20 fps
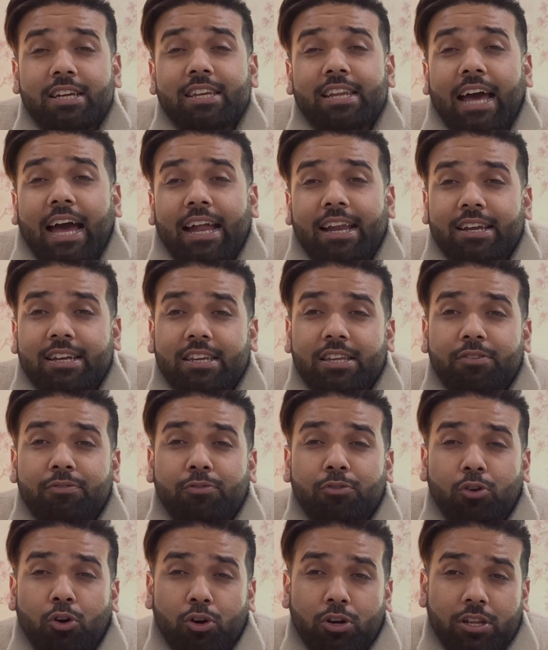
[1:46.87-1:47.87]
and
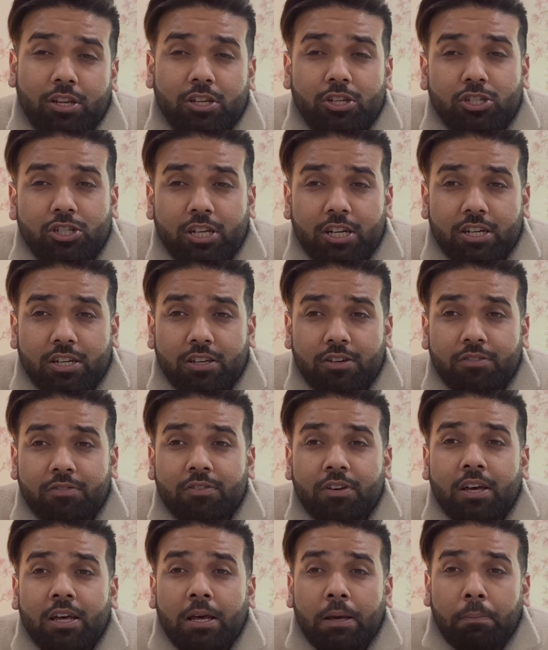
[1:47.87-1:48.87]
anti-fraud initiative
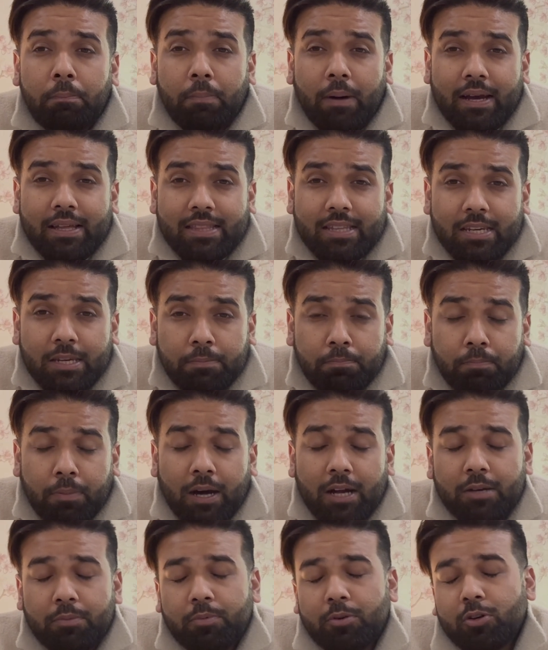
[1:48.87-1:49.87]
by the
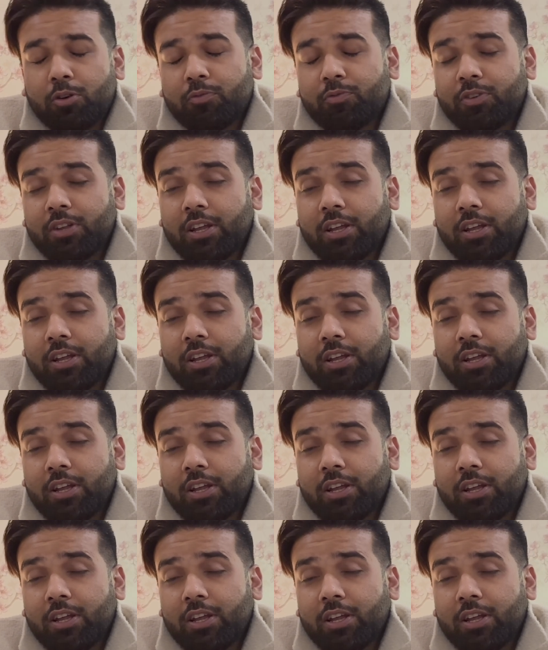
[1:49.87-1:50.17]
Department of